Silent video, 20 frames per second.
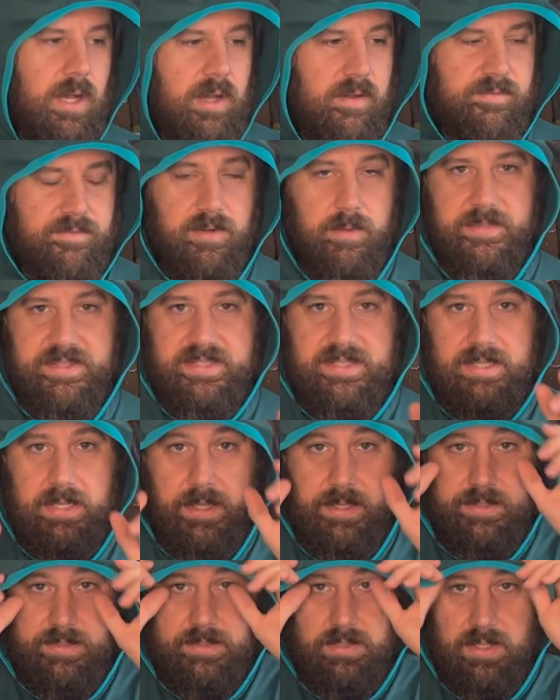from the
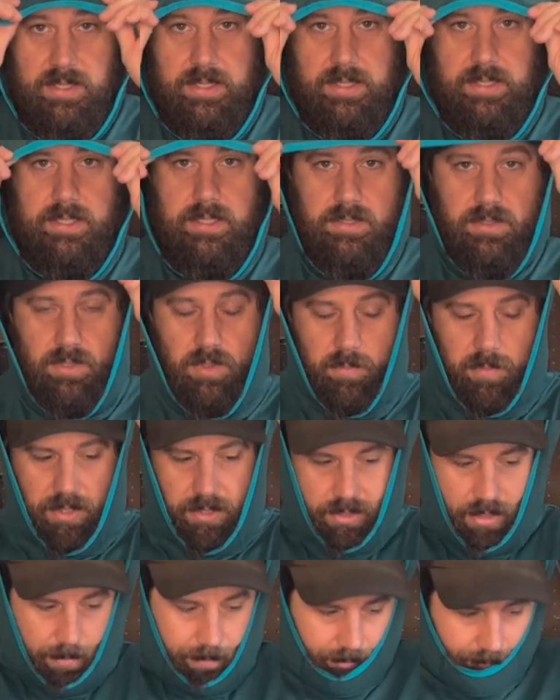sun, so I didn't get too
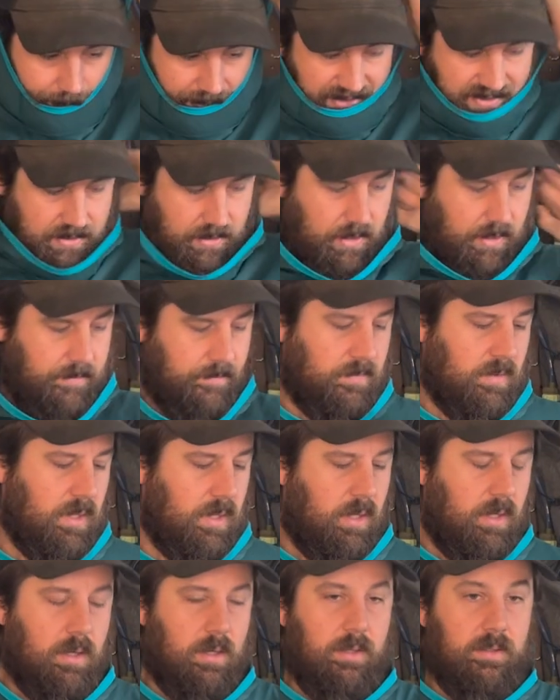burned up on my sun
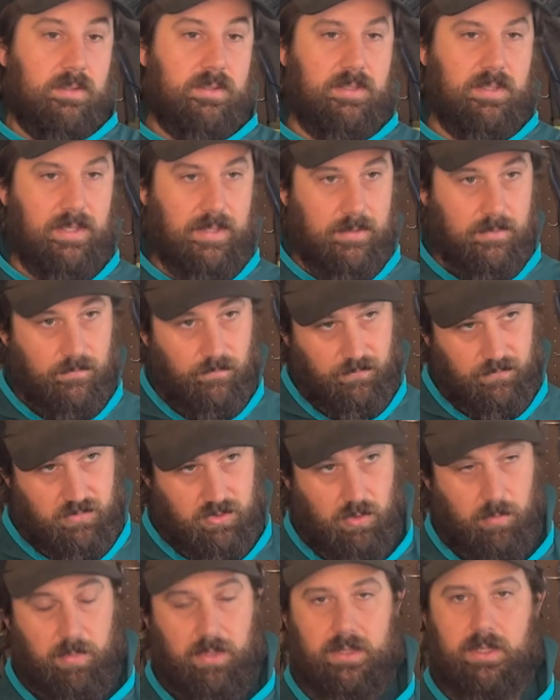or to get
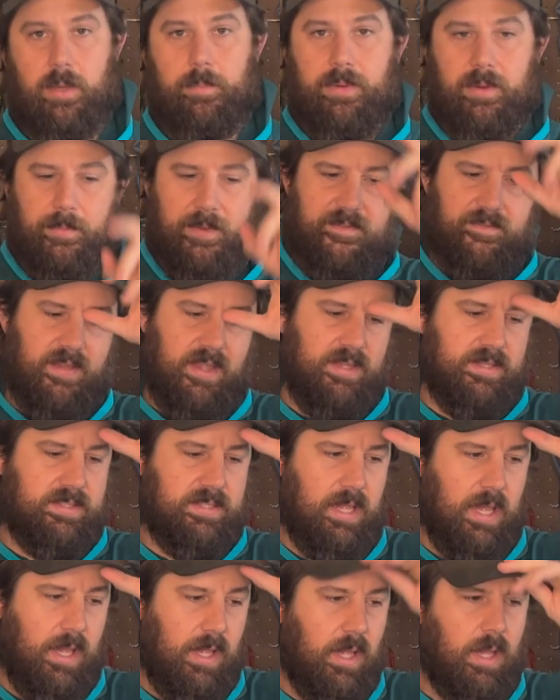too burned up on my
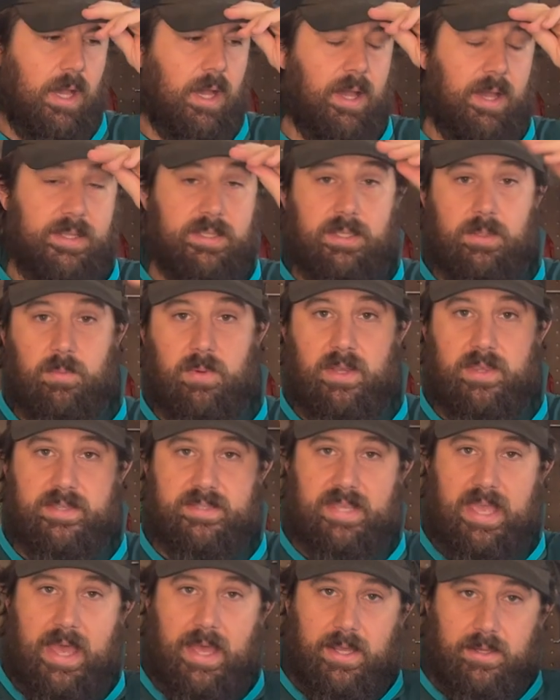face. I did wear
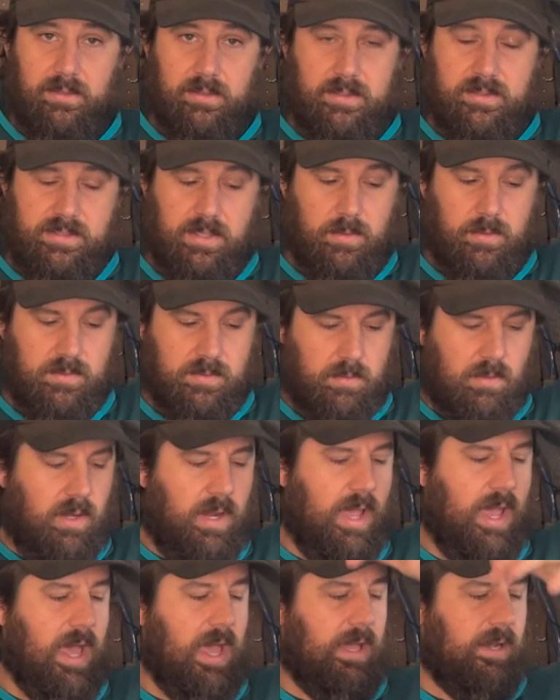this hat because I always wear a
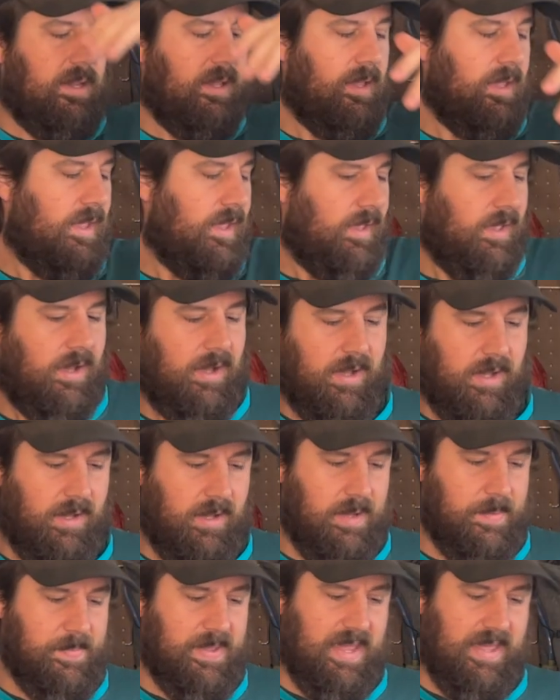hat.
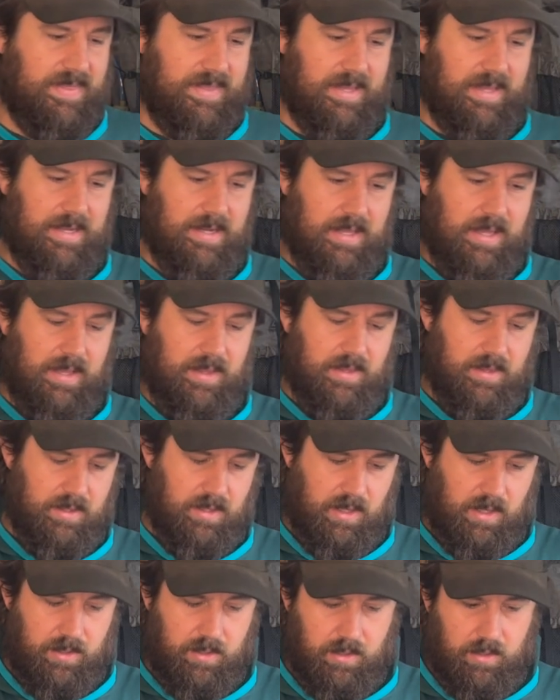And then
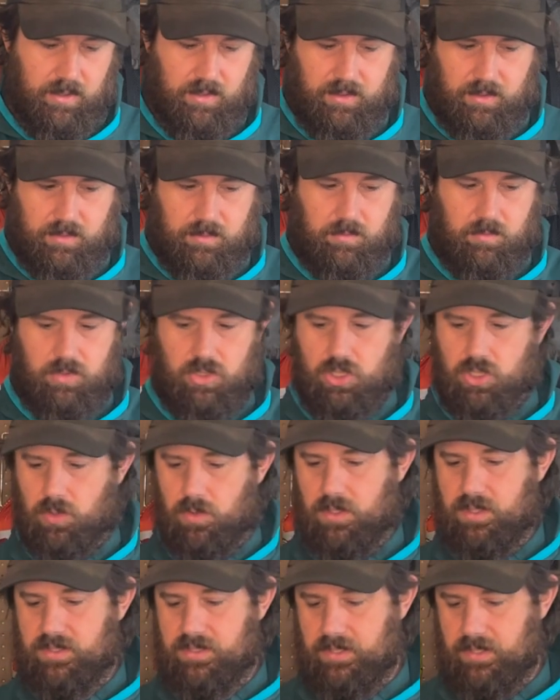the
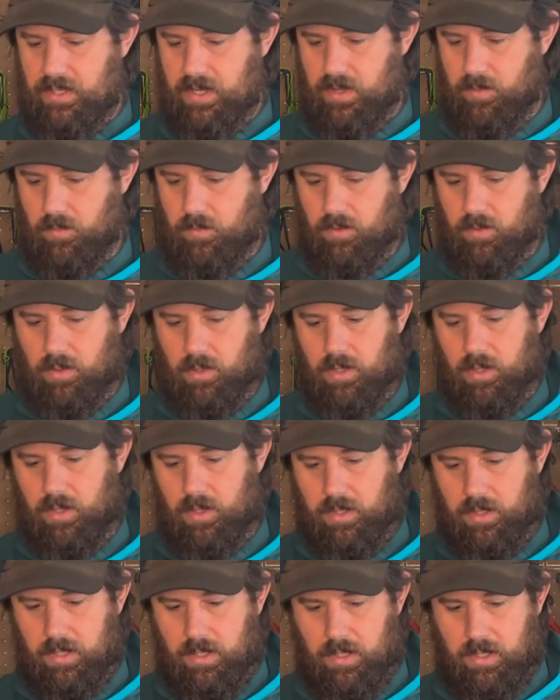shorts that I
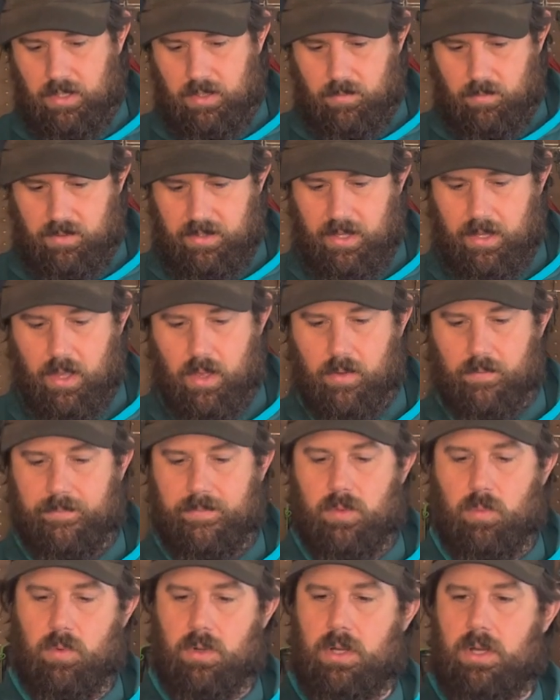wore, where'd they go?
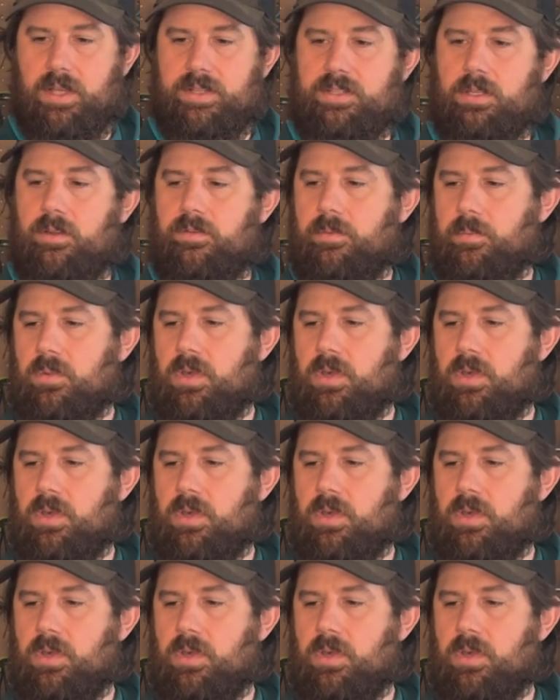Were also from